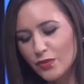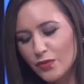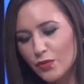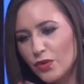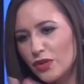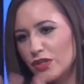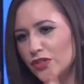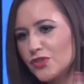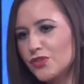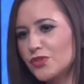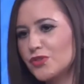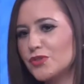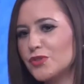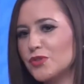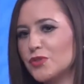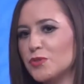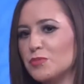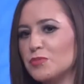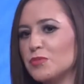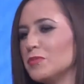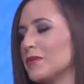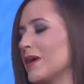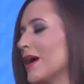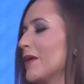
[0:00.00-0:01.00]
What is your
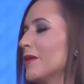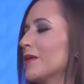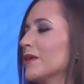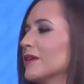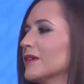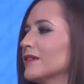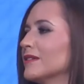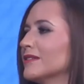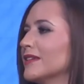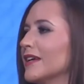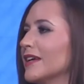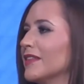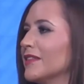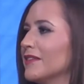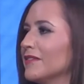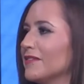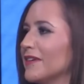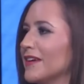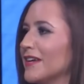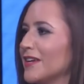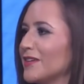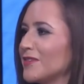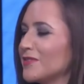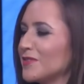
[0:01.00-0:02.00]
superpower in the
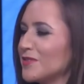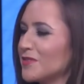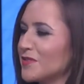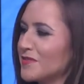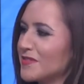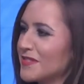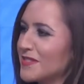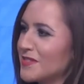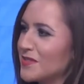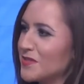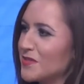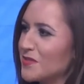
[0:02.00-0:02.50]
financial service